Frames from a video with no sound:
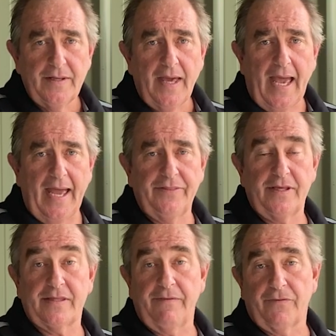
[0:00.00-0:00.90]
and
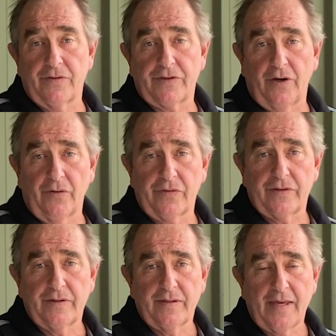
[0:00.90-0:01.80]
there's different
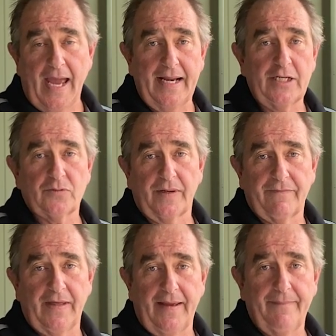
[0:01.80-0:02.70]
salts. And each one of
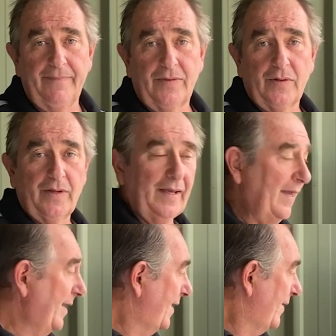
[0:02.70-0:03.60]
them
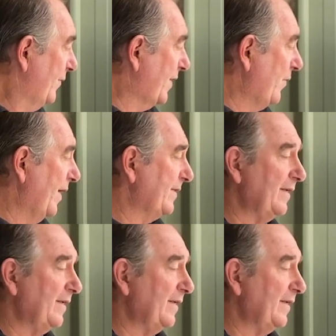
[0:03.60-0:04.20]
requires